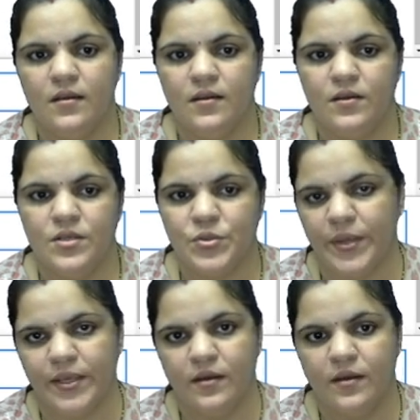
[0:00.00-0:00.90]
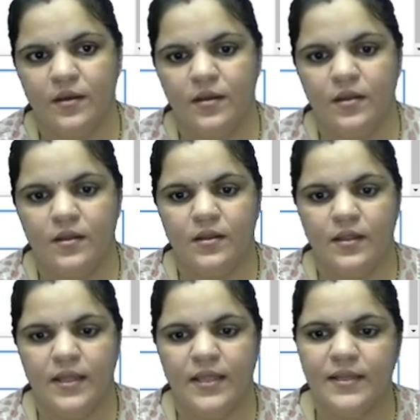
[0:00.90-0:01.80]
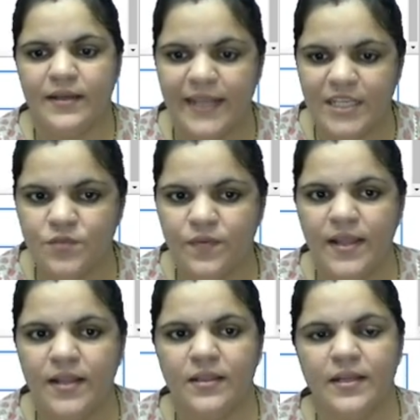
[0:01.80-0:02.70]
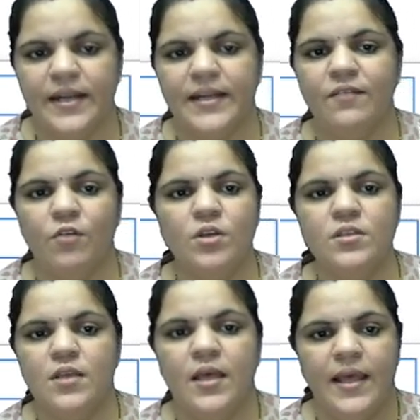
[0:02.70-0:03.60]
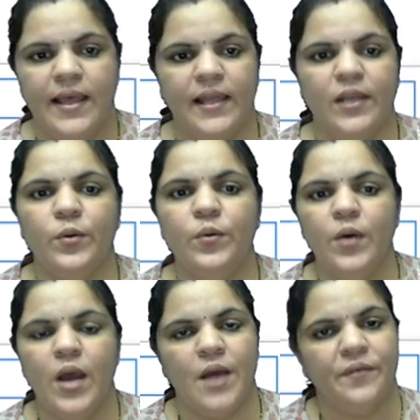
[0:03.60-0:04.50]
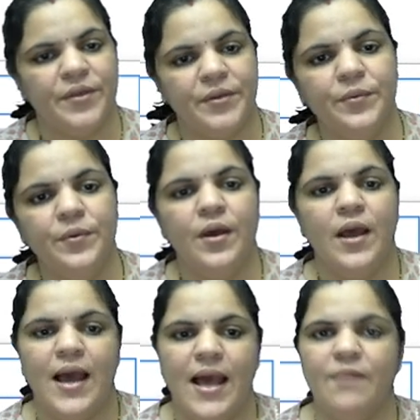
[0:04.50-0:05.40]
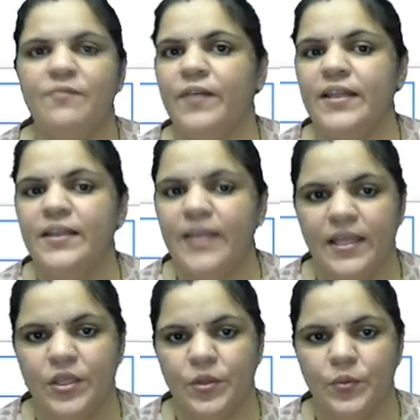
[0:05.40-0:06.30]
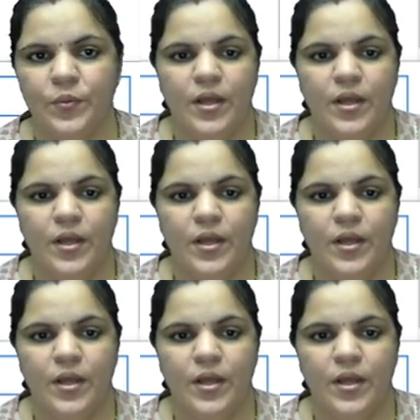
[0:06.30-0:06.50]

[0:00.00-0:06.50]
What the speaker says: showing. In the text file the data was hello, how are you, I am fine, thank you.